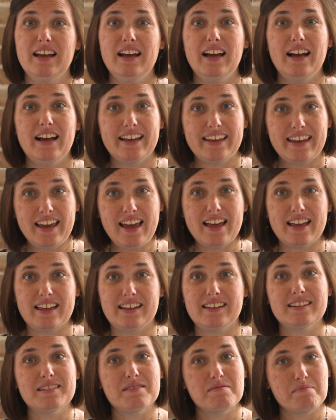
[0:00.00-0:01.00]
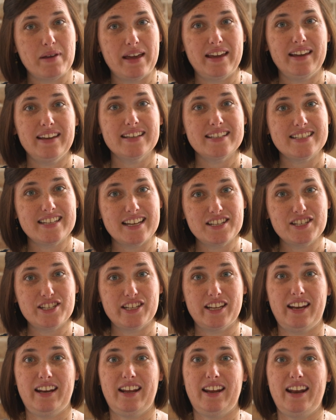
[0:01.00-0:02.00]
Again, paying
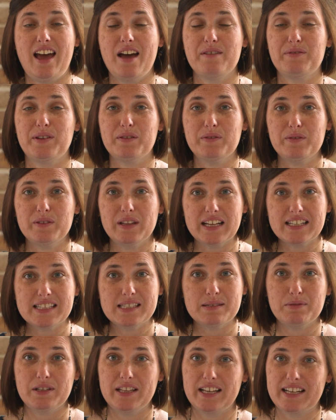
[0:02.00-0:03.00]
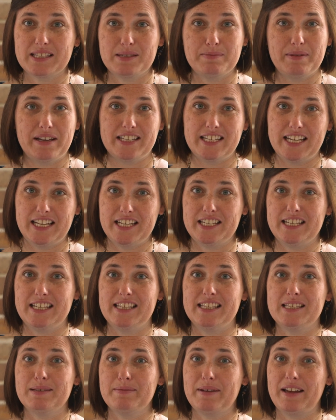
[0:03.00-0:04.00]
attention and having flexible
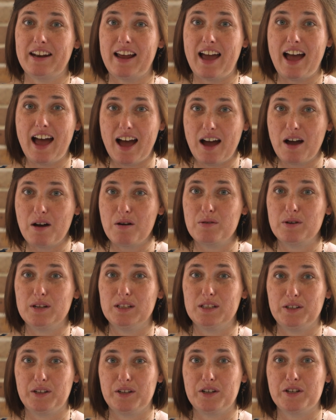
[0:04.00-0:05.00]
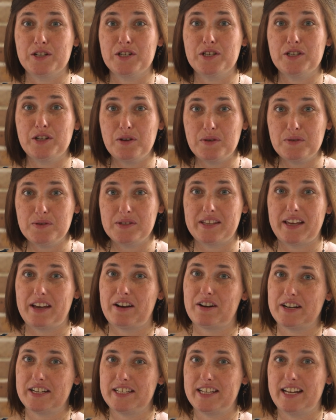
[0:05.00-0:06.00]
expectations about how a learner shows they
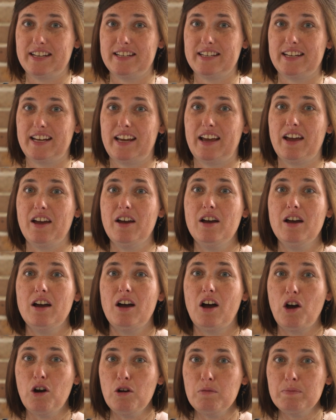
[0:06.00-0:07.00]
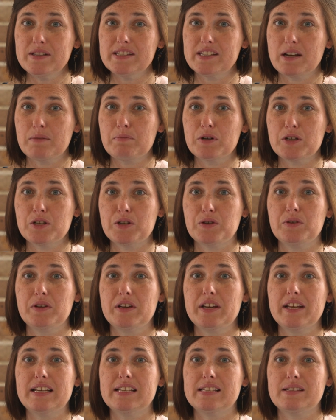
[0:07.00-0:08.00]
are attending opens
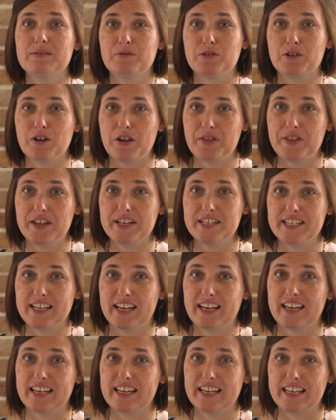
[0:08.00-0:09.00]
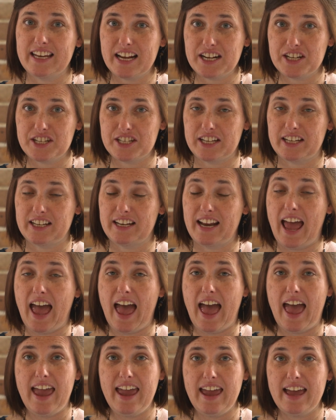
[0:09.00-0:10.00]
opportunities for authentic connection
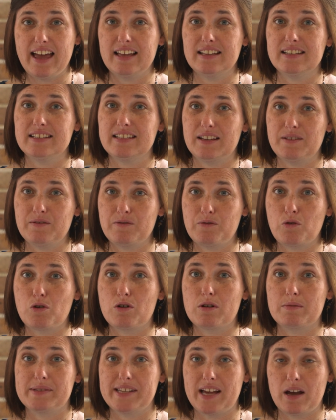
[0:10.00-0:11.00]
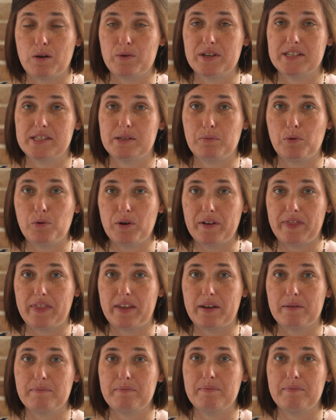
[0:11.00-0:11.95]
and informs how we support them.